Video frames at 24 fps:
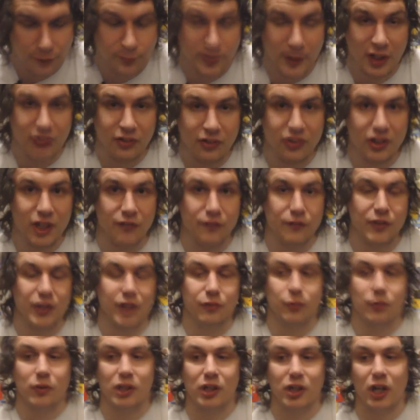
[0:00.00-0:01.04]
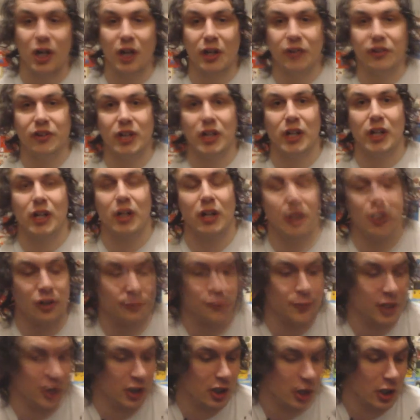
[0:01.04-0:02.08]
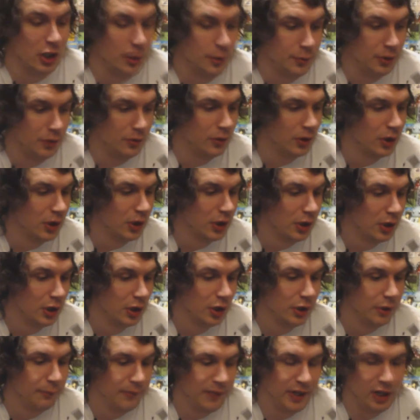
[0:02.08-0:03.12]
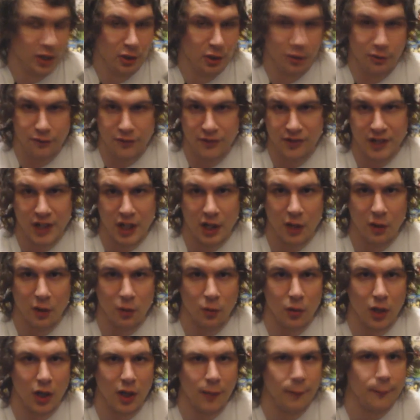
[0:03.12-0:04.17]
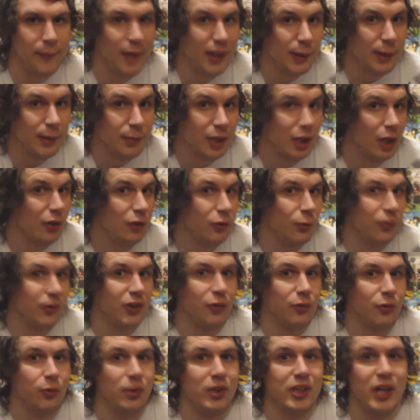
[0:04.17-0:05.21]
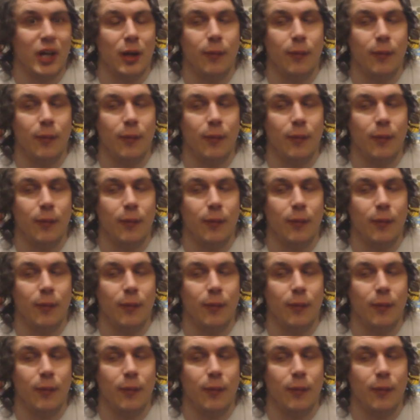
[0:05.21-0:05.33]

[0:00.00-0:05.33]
so that's basically it for this one, guys. Uh, that's my car boot pickups for now. I may be going to one this